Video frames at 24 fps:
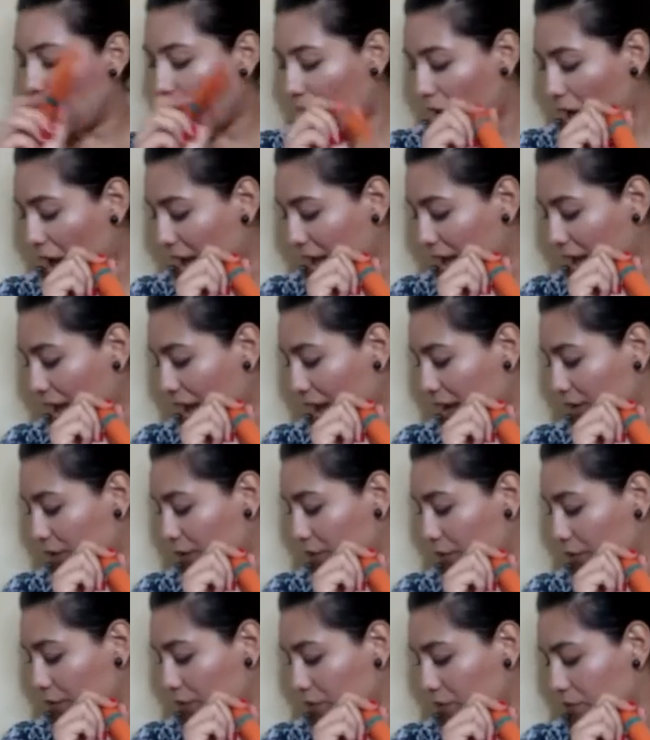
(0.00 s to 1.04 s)
I have
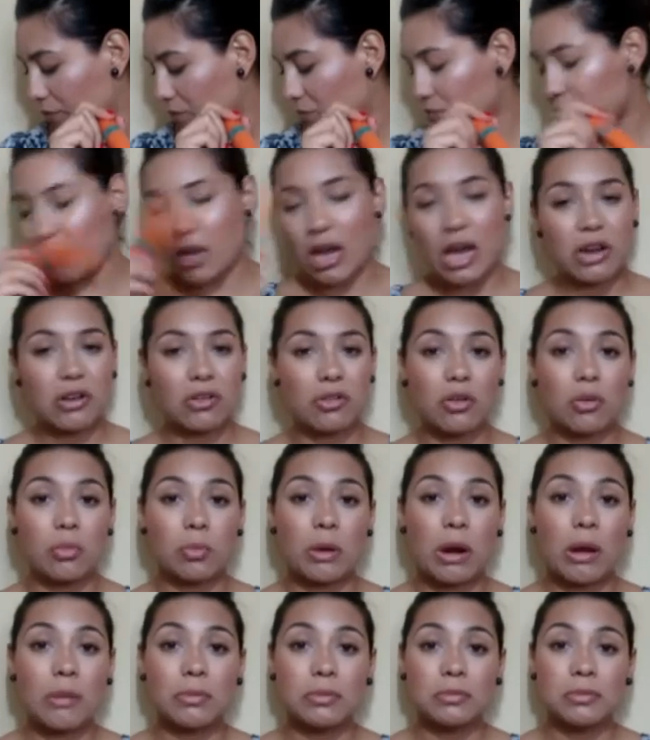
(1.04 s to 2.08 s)
I don't know
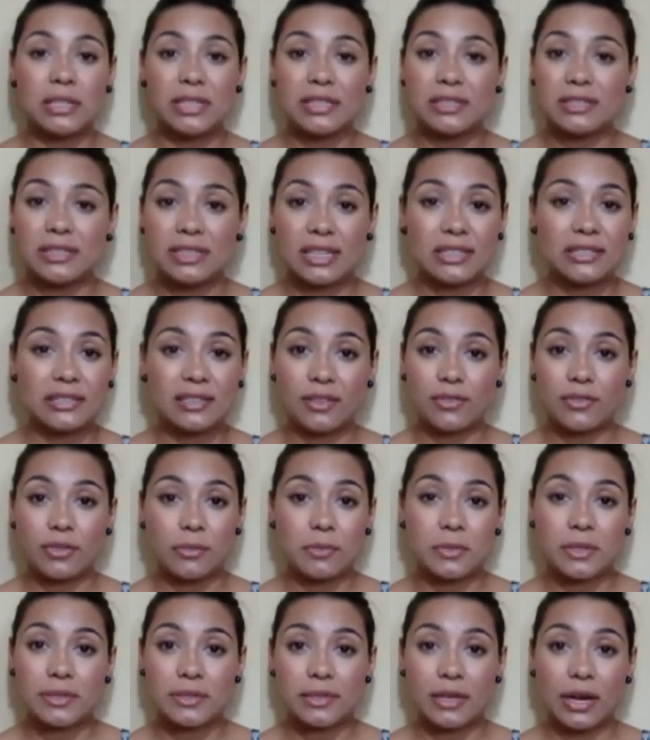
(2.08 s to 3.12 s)
probably six different
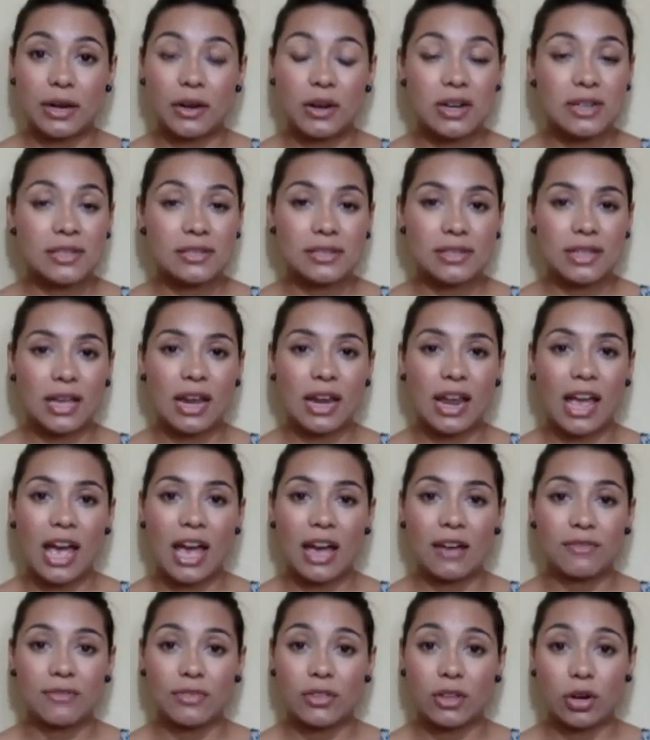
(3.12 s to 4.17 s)
mascaras that
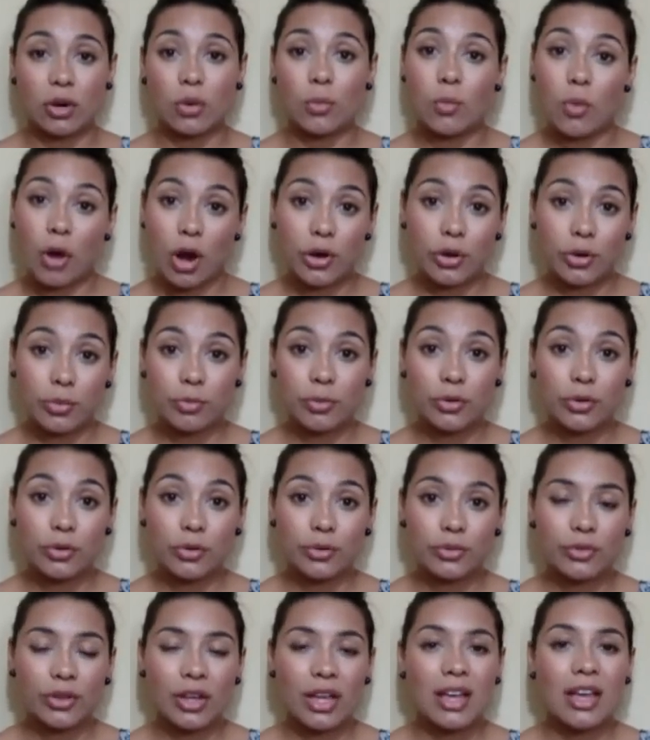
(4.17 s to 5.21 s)
have that are
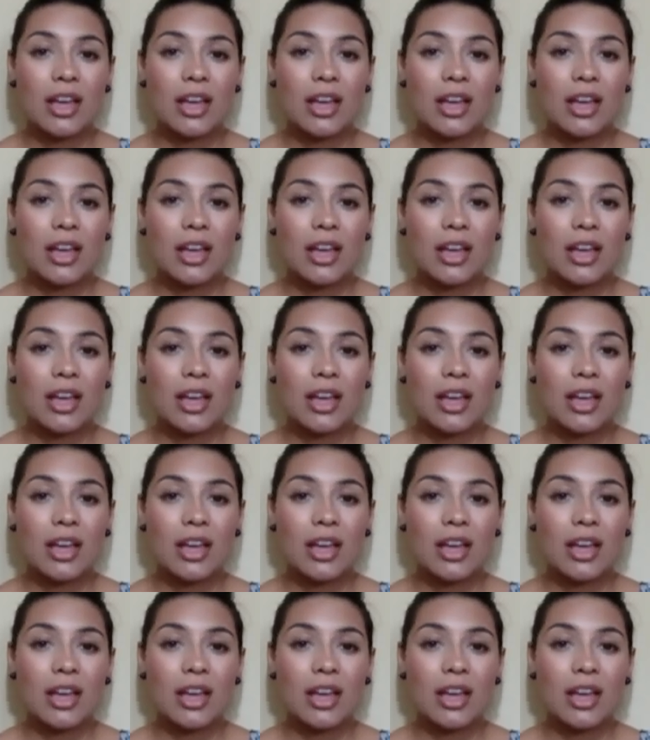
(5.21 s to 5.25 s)
waterproof